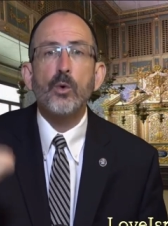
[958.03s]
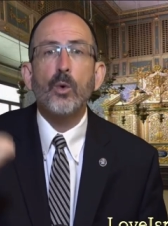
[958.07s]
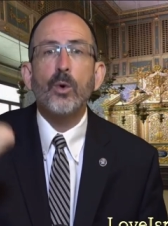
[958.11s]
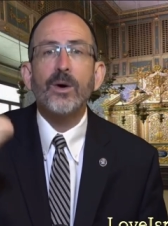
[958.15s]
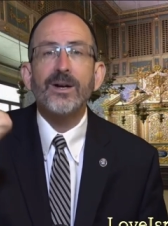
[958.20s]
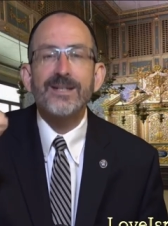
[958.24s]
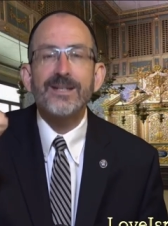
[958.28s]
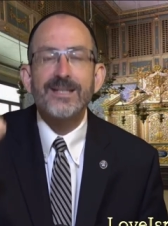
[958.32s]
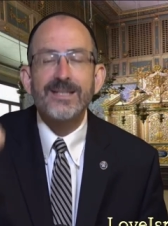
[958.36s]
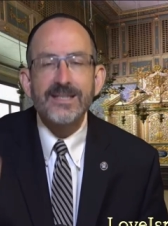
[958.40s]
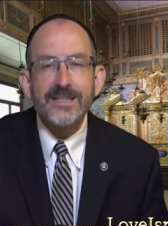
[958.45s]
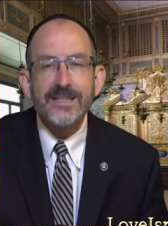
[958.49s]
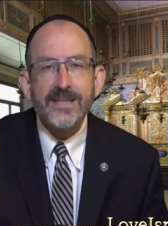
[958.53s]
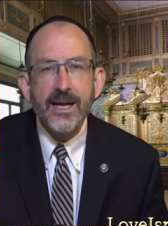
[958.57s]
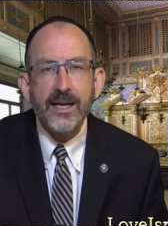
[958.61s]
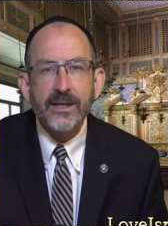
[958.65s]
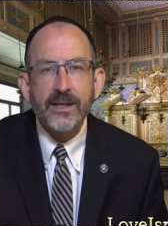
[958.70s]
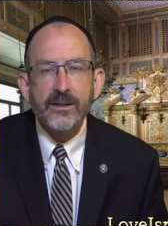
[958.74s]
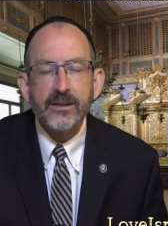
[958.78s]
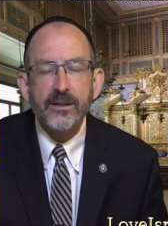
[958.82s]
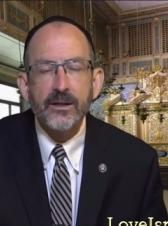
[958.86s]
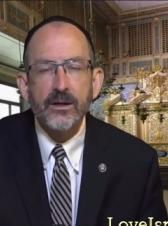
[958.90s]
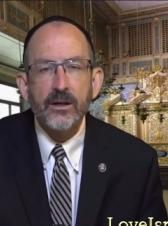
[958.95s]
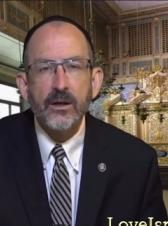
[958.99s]
or a
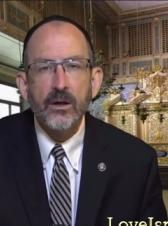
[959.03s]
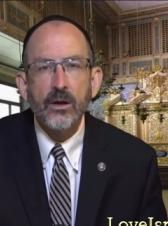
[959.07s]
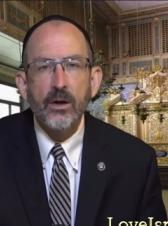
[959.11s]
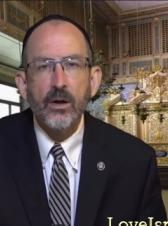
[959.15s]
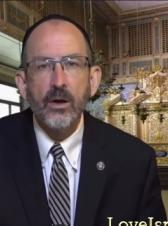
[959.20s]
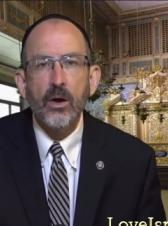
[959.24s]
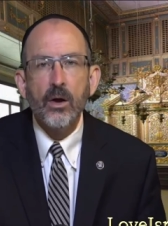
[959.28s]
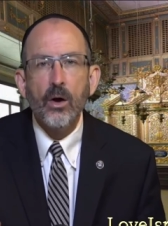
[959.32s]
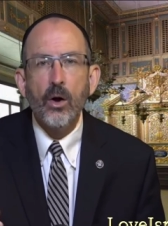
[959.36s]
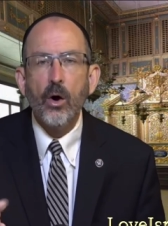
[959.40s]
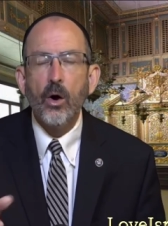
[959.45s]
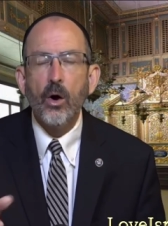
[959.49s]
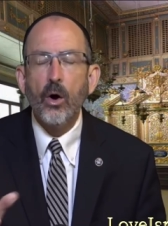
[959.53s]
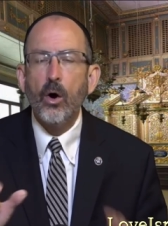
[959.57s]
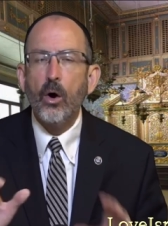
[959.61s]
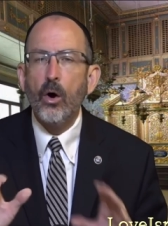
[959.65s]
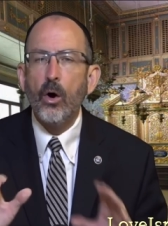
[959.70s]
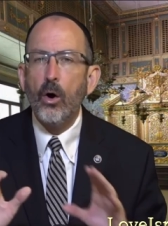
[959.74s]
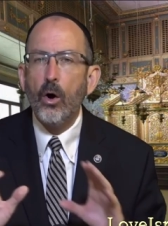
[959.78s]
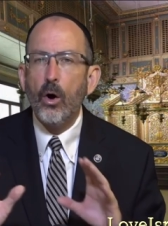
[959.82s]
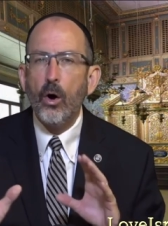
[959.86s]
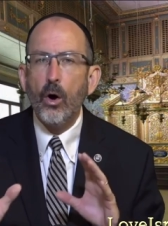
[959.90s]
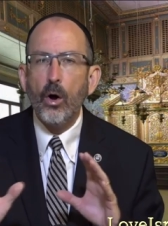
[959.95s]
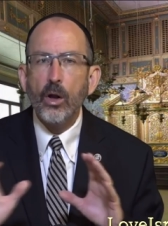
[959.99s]
scent,
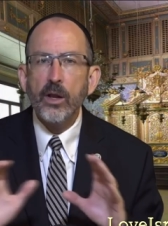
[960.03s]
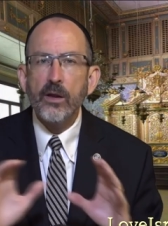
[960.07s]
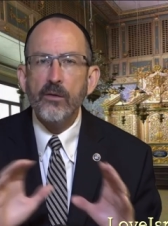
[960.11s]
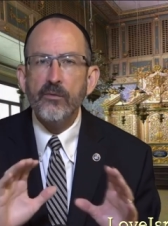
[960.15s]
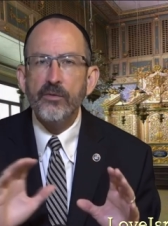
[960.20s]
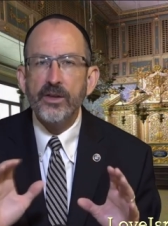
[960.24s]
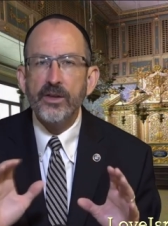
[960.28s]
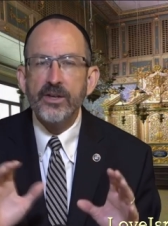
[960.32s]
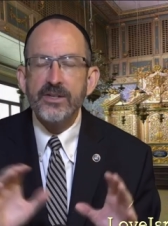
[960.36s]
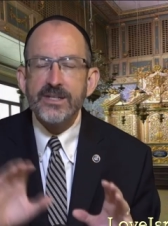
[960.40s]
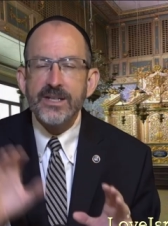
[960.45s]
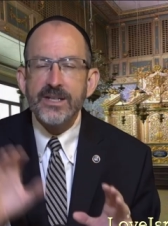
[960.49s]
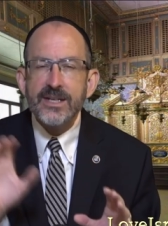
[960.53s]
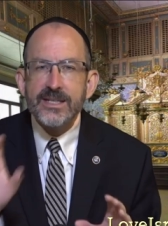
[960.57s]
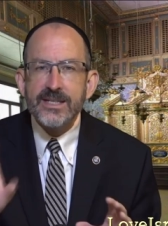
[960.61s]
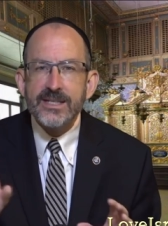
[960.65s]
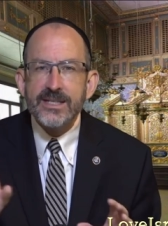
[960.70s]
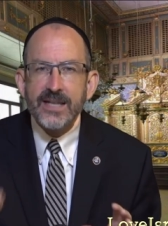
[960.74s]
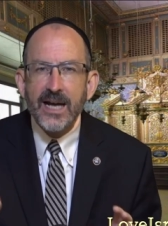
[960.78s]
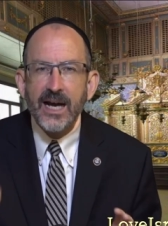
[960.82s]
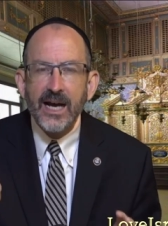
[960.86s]
all of this is